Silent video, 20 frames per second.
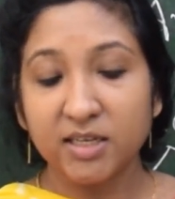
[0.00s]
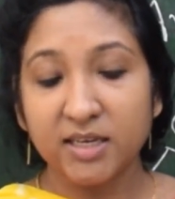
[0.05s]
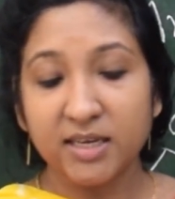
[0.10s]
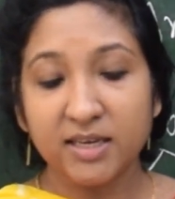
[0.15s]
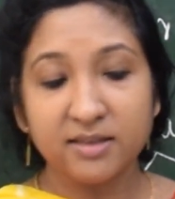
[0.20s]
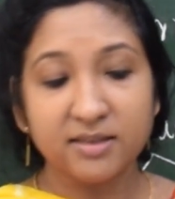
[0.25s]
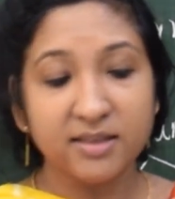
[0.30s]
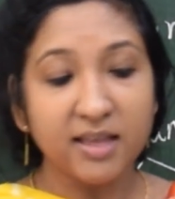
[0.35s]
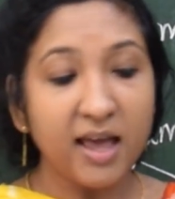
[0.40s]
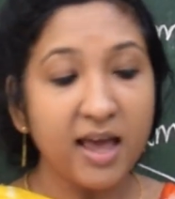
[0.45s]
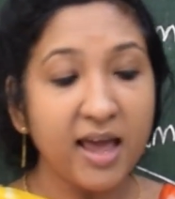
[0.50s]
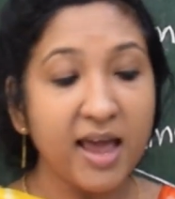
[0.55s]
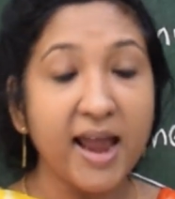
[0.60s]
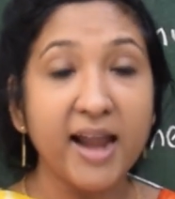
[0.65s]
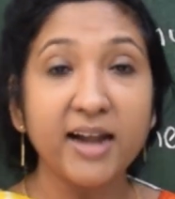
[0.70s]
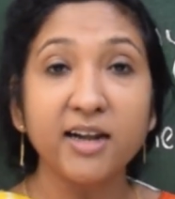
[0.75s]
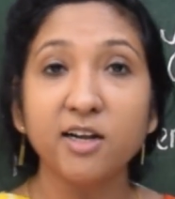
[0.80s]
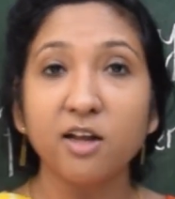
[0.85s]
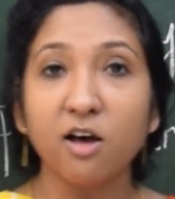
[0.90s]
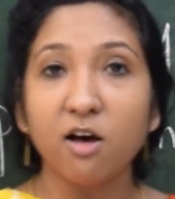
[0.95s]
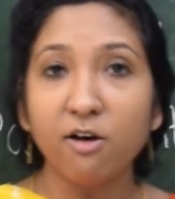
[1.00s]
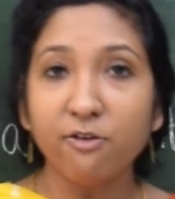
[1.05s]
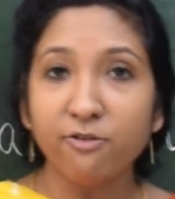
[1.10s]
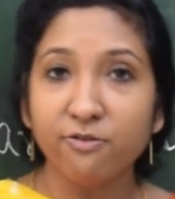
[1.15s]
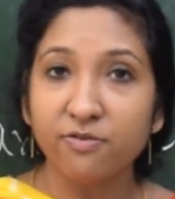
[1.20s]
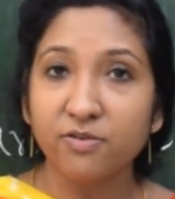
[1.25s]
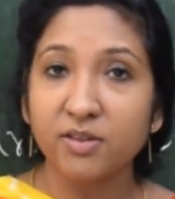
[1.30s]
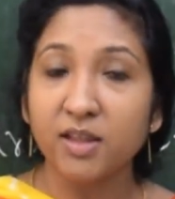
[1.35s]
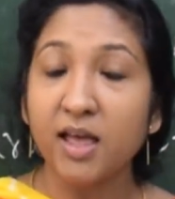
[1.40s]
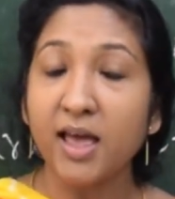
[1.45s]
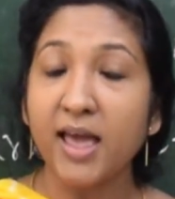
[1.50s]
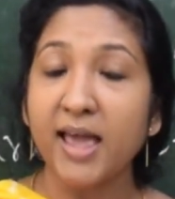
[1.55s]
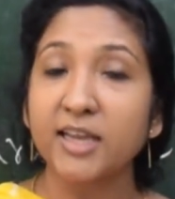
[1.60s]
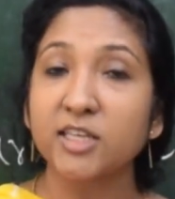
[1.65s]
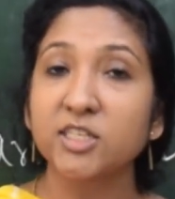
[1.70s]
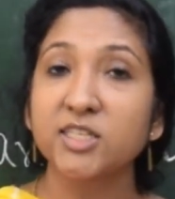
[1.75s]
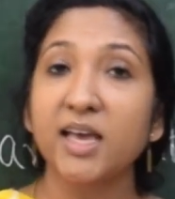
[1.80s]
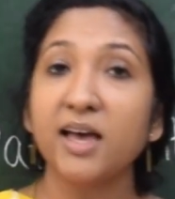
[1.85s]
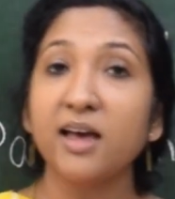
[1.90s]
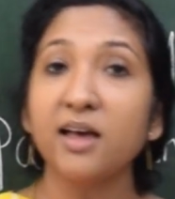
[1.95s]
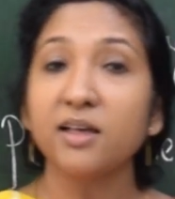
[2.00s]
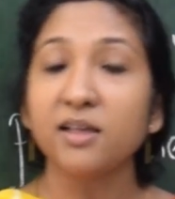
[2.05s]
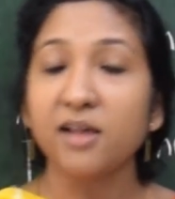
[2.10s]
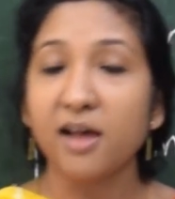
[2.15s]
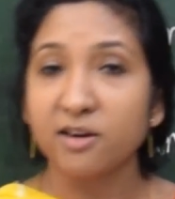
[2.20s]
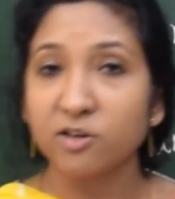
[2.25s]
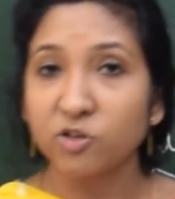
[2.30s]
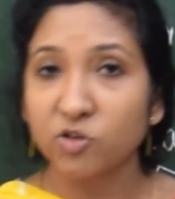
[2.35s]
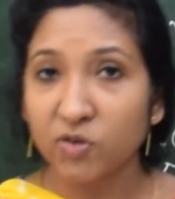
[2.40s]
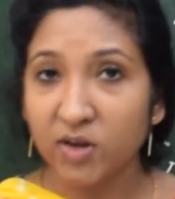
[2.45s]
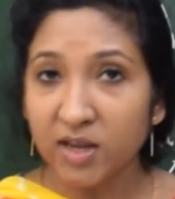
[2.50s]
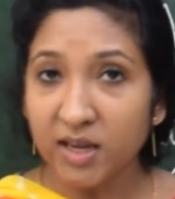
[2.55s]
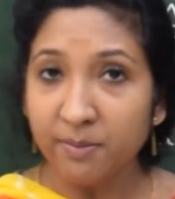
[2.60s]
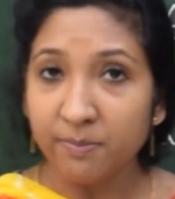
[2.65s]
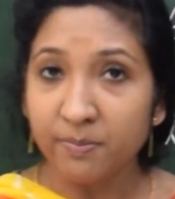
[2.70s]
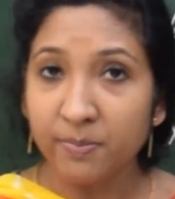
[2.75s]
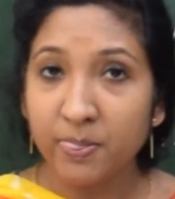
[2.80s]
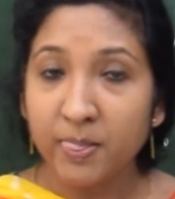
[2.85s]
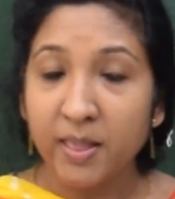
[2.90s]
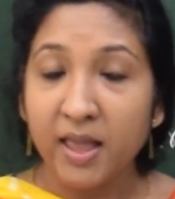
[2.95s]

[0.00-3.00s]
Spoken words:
He is the head of the entire country,